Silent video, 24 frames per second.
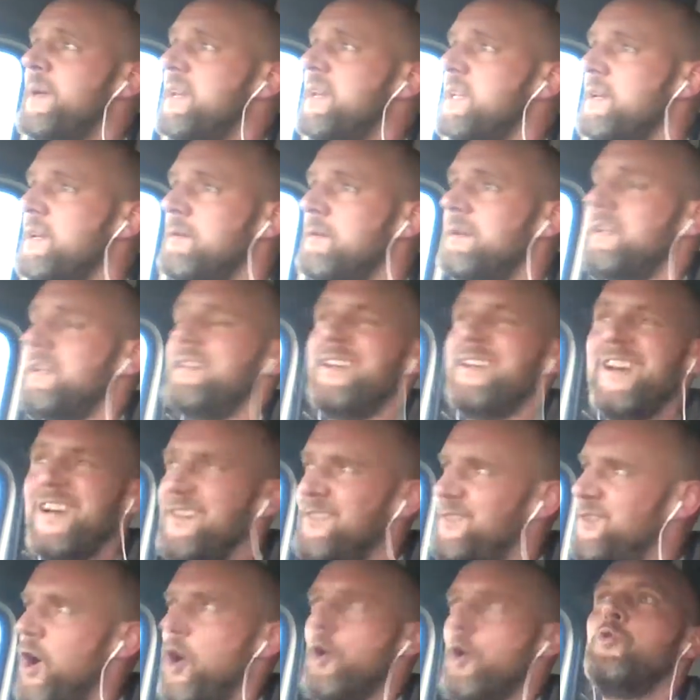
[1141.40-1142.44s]
Union,
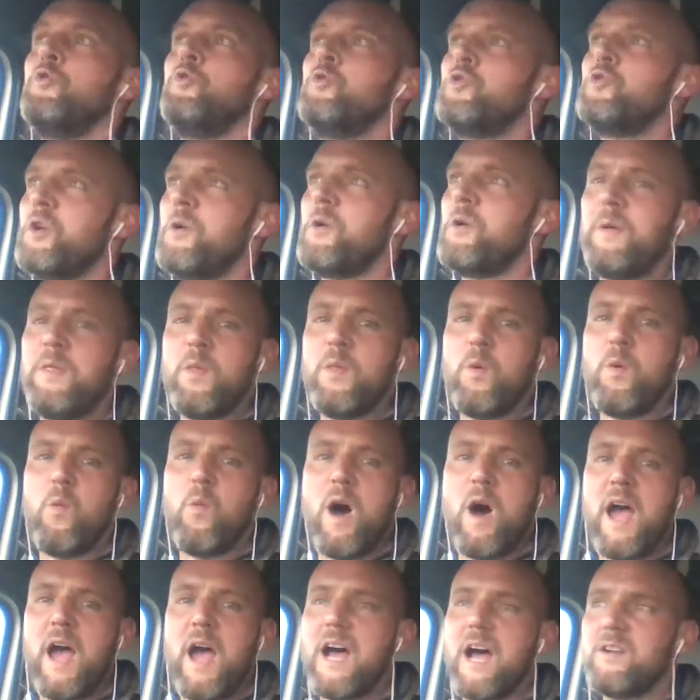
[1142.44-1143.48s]
Donald Trump in the
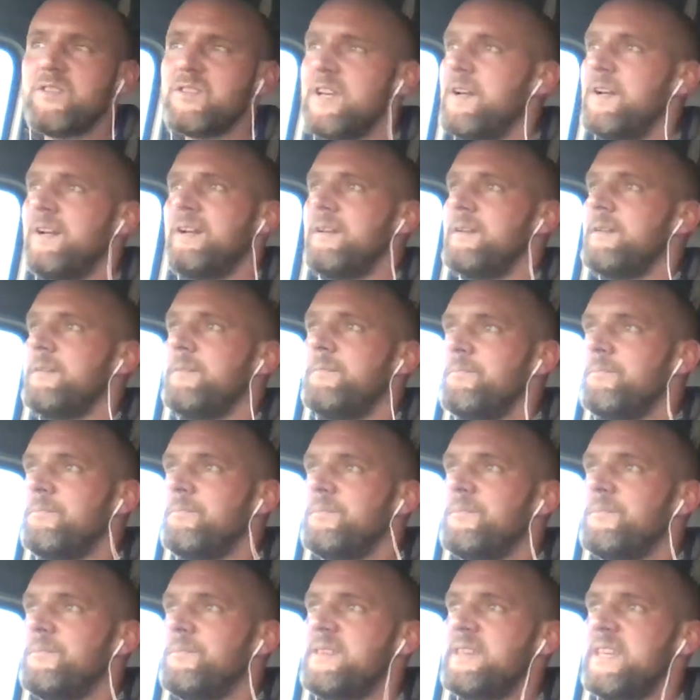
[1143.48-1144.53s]
White House.
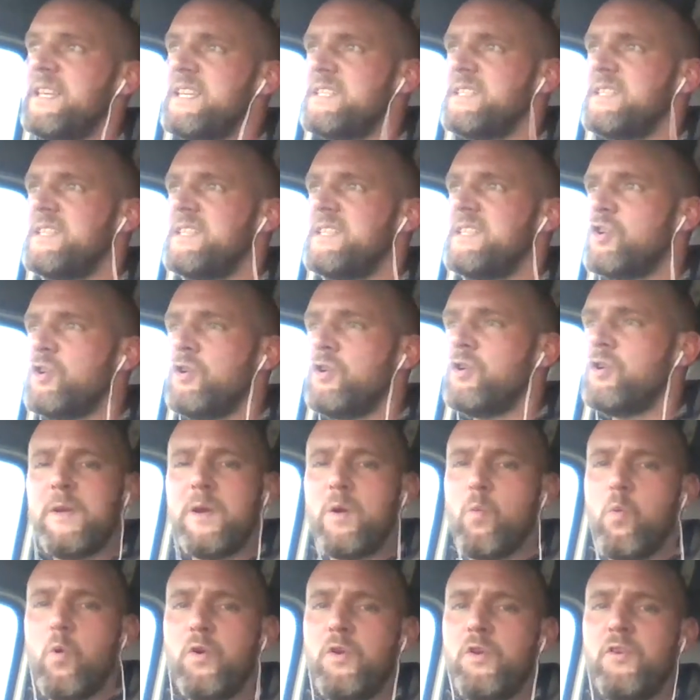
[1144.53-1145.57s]
This could be
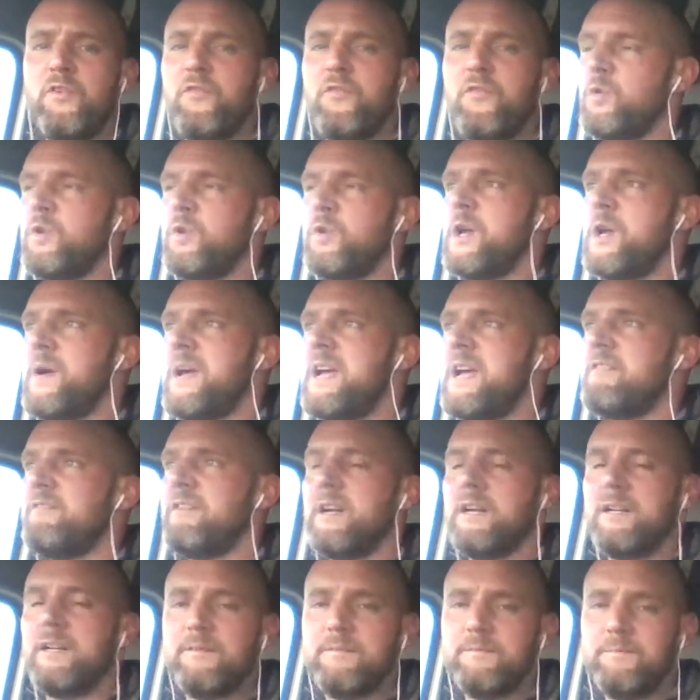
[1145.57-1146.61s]
a wonderful new
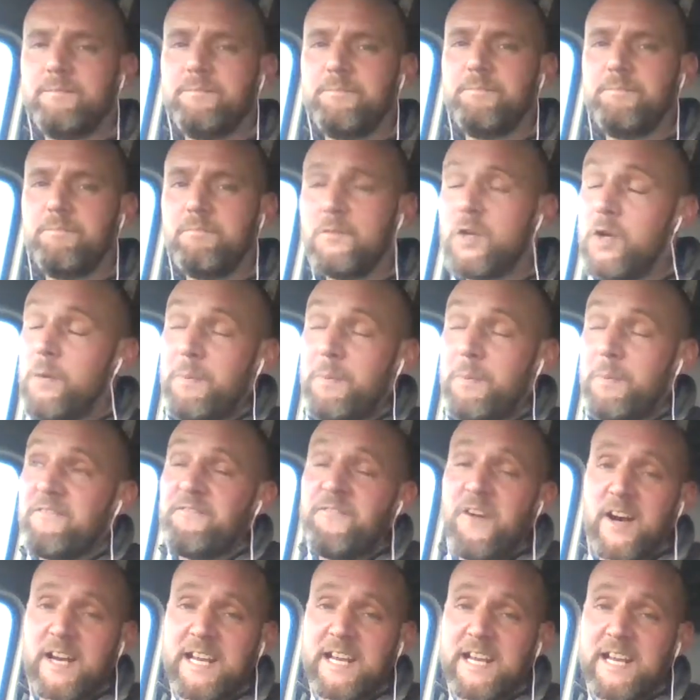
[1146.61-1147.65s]
era. It could be a
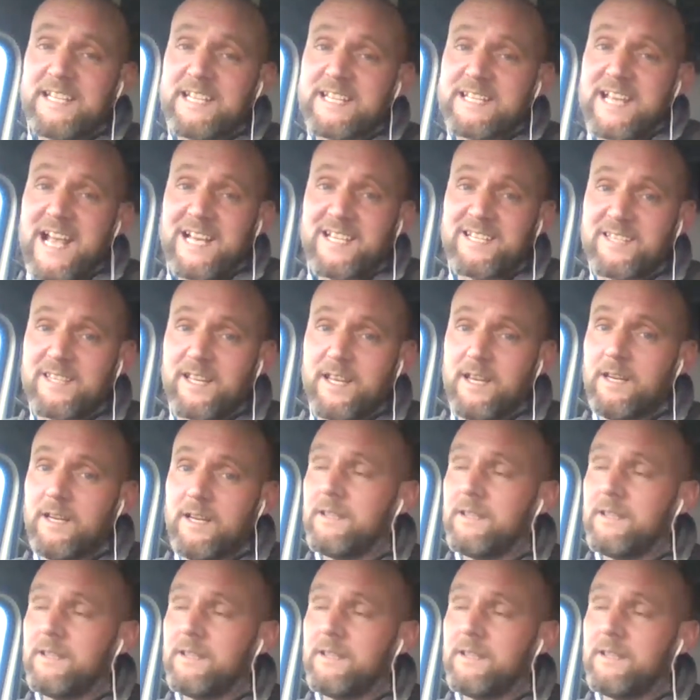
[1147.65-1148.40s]
fucking disaster.